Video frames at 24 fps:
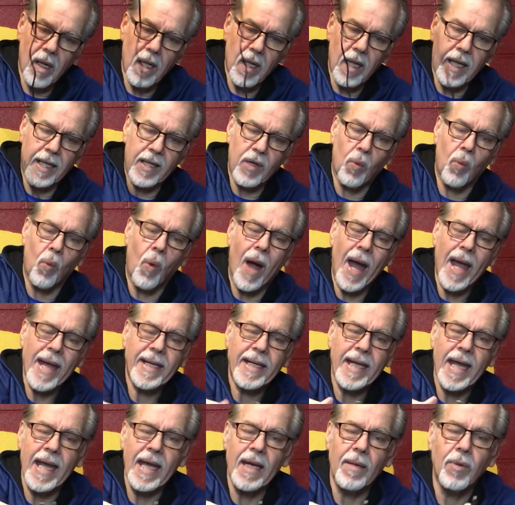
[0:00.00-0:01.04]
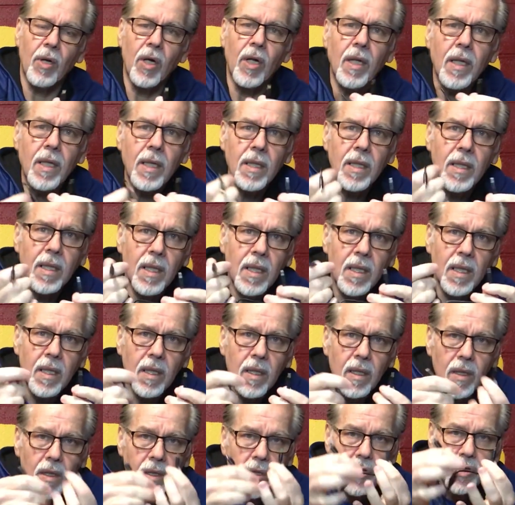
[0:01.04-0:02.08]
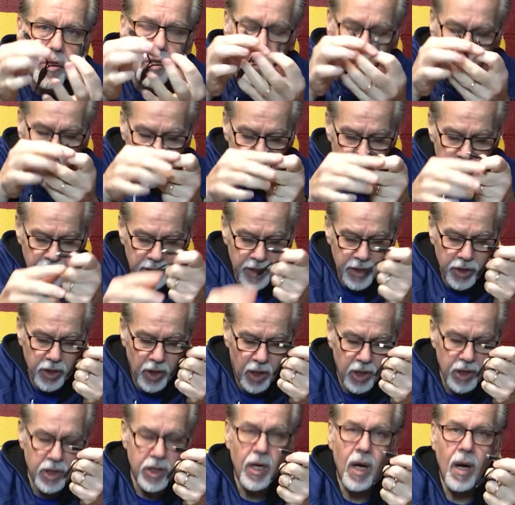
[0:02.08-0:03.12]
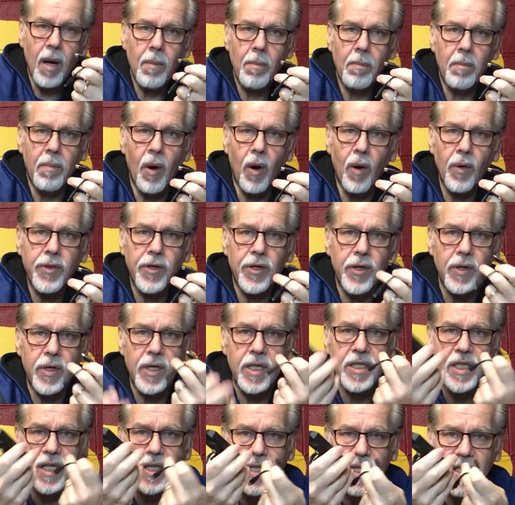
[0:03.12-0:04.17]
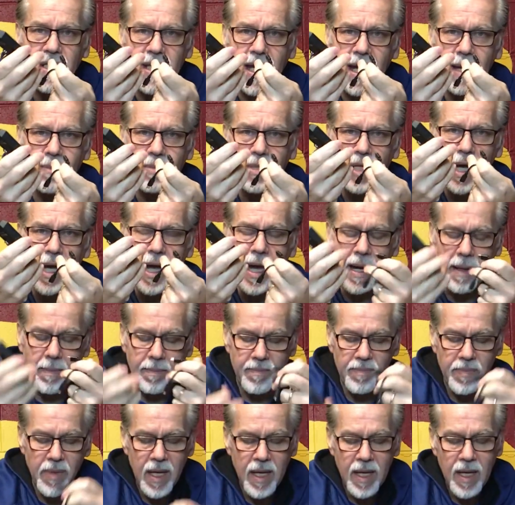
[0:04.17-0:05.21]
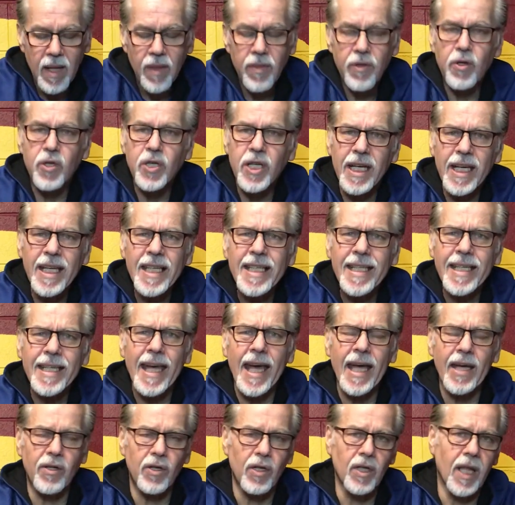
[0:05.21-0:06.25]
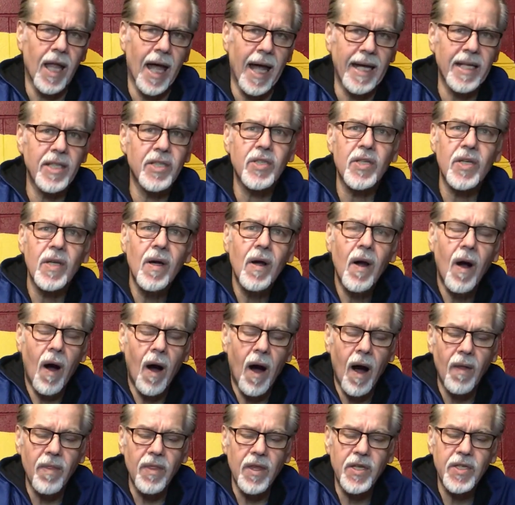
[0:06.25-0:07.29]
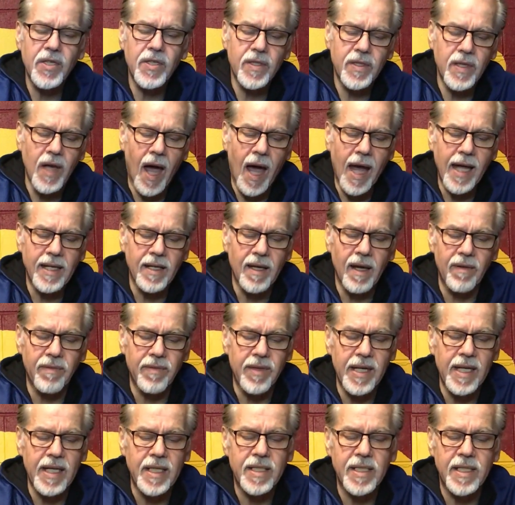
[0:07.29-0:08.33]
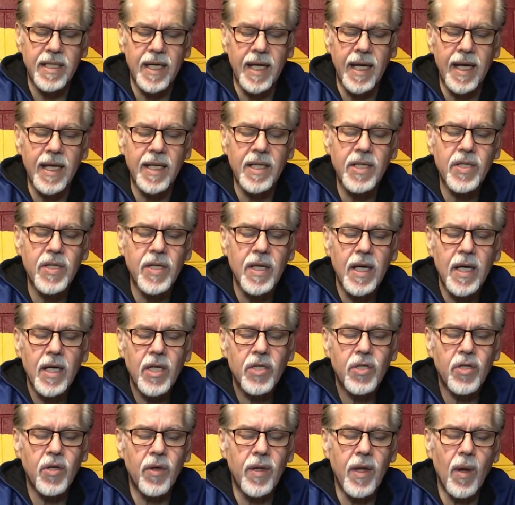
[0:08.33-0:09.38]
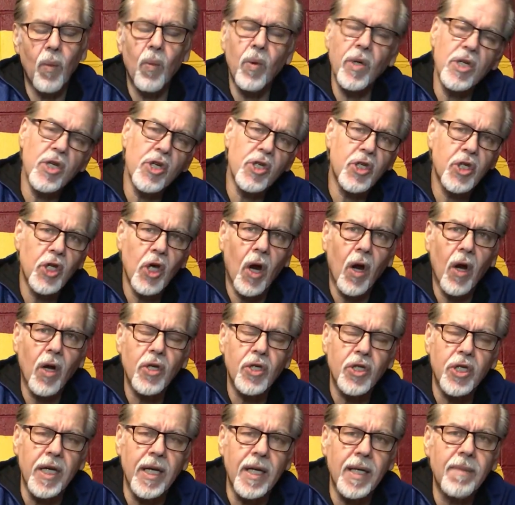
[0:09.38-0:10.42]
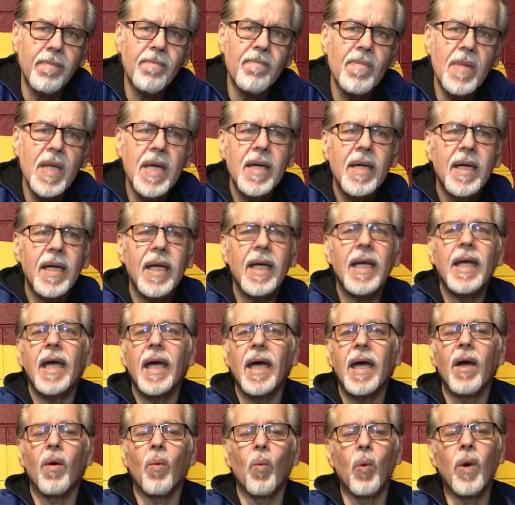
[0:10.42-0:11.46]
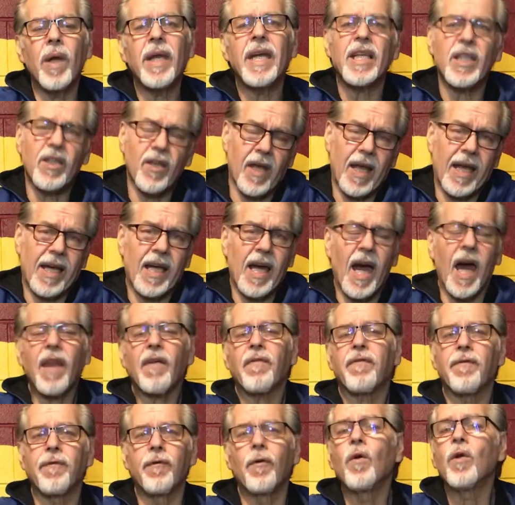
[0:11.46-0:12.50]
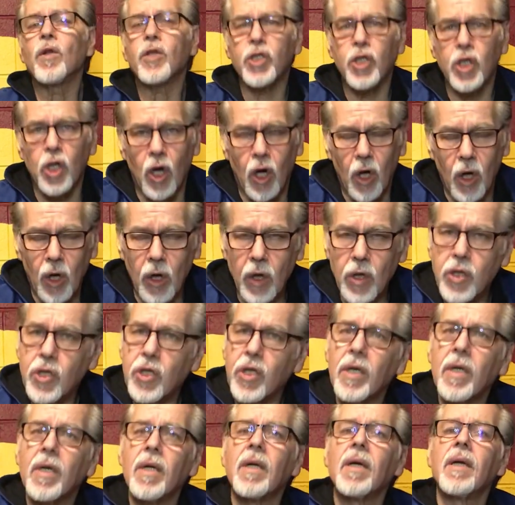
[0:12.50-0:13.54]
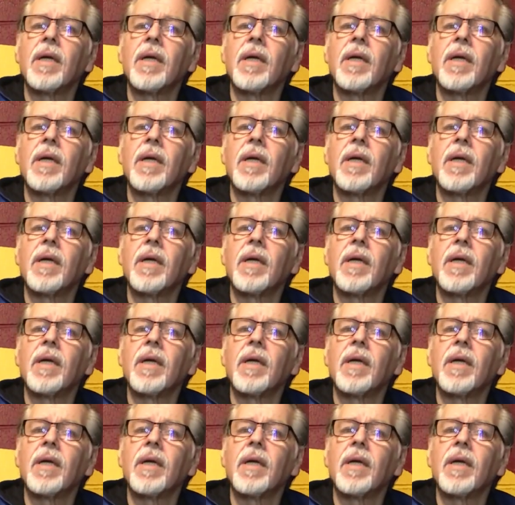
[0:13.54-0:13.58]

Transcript: like a Y cable so that you can charge both units at the same time. There's indicator lights on the side of these things so that when you're charging, when it's got a full charge,